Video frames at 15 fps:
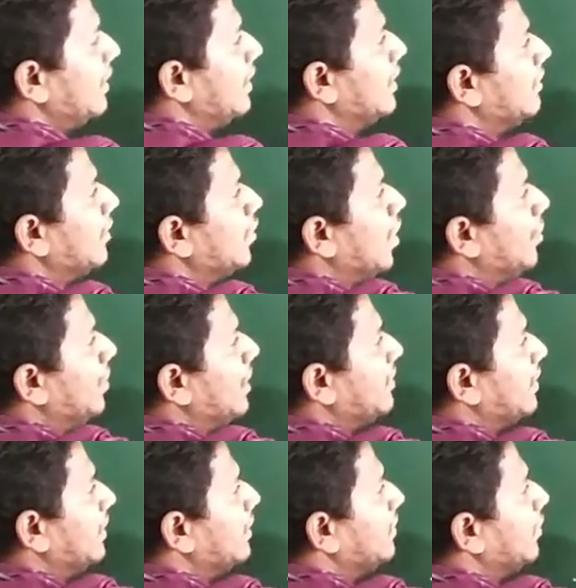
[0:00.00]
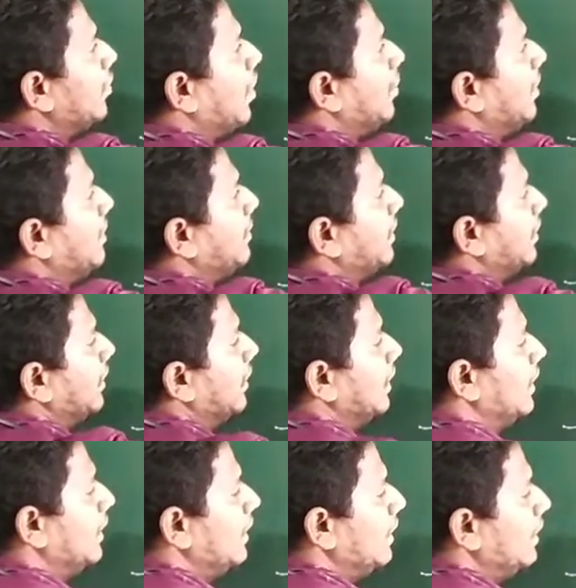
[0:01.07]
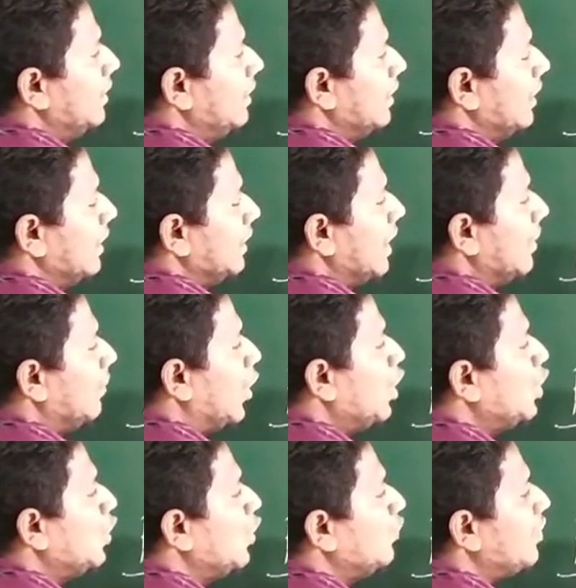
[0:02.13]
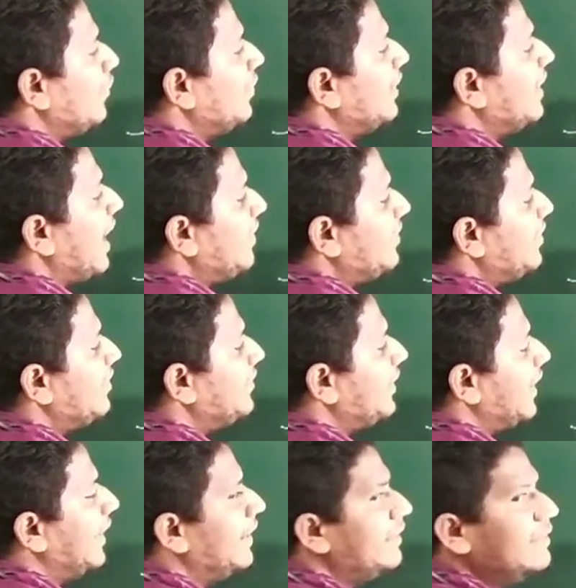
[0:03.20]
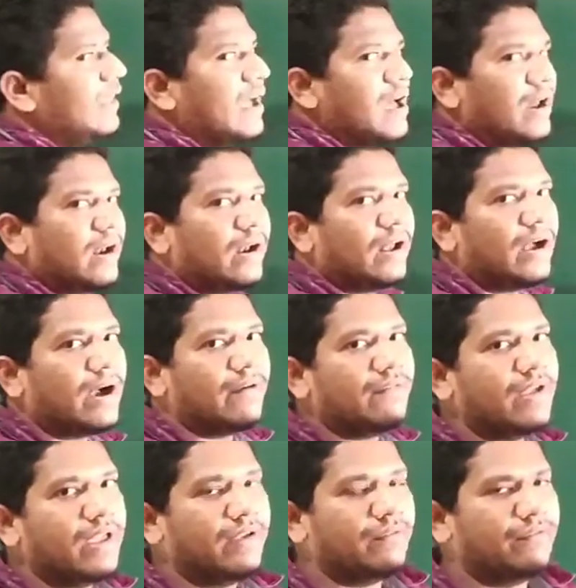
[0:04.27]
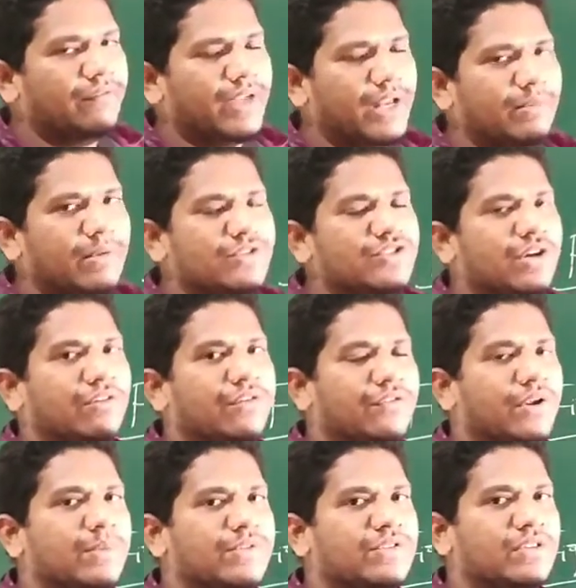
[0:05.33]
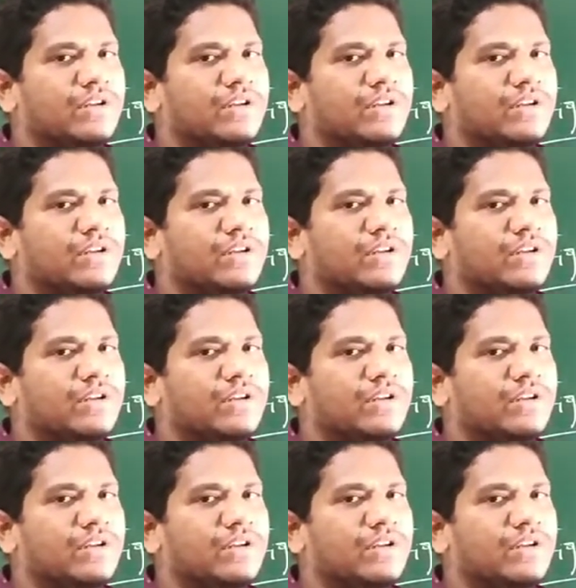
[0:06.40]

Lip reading: a compressor. This is a compressor. The molecules of the gaseous state, they are away, very much away from each other.